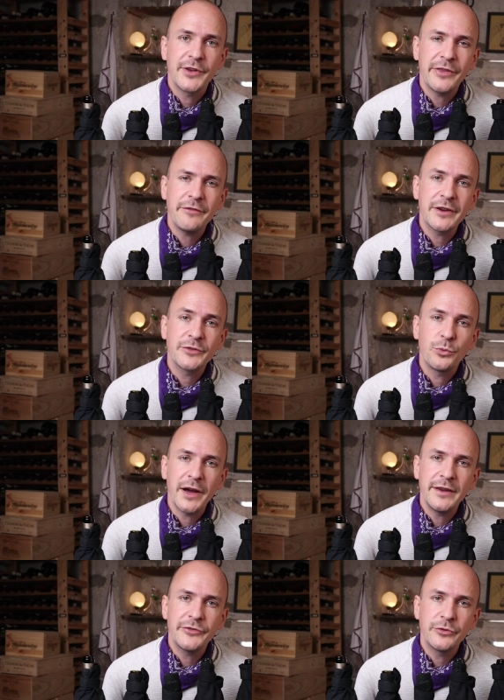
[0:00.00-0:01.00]
South Africa's
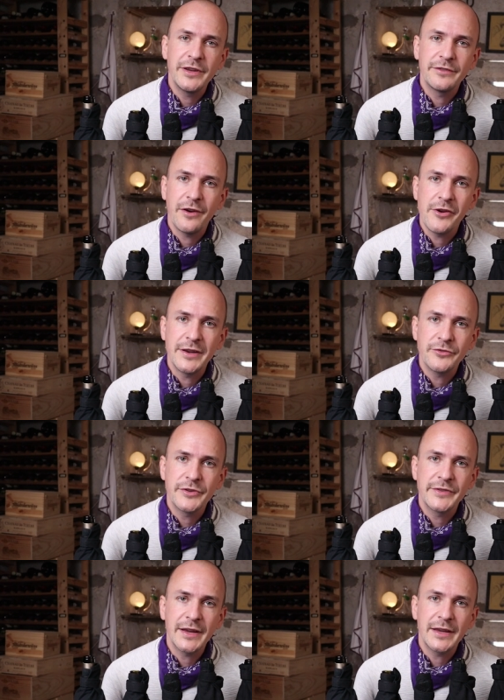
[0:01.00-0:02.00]
wine history is very
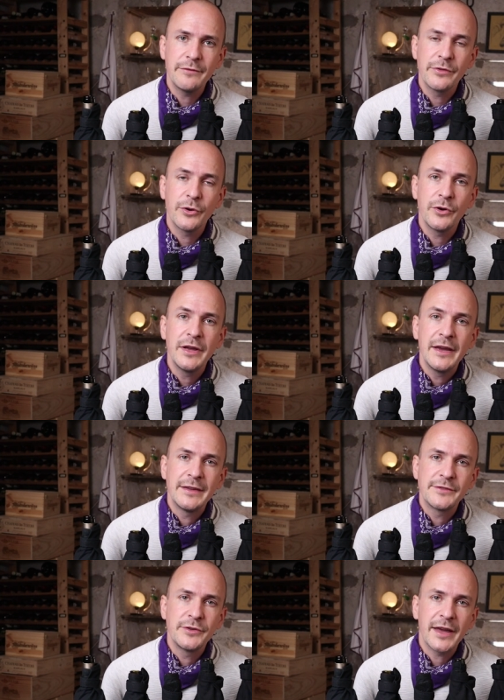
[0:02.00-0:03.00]
interesting, even though
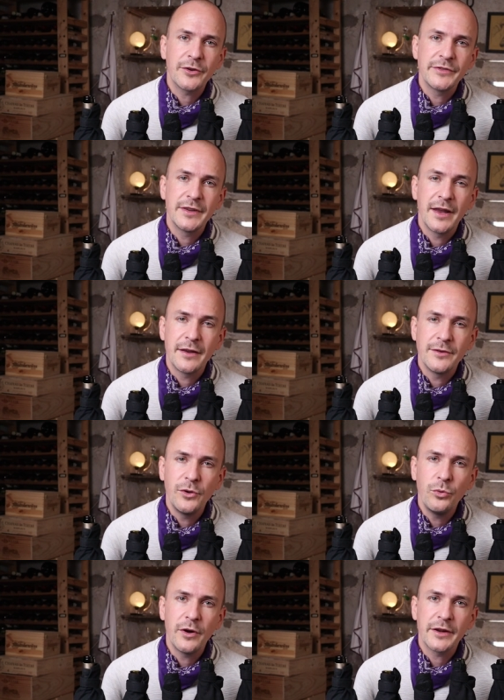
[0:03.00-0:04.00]
it's today considered a
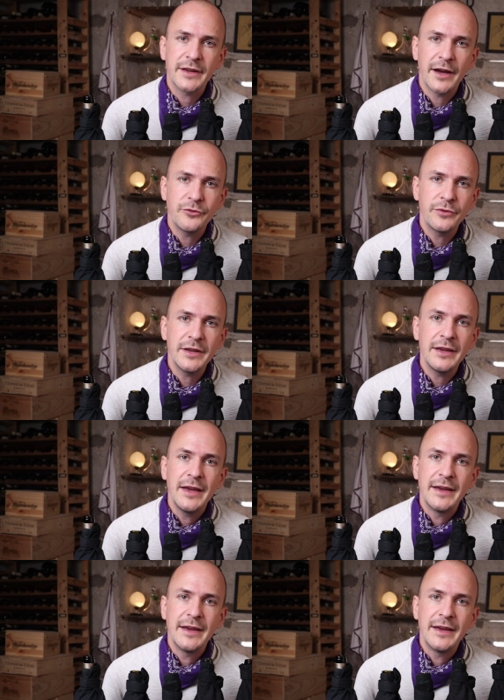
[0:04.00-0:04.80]
New World country.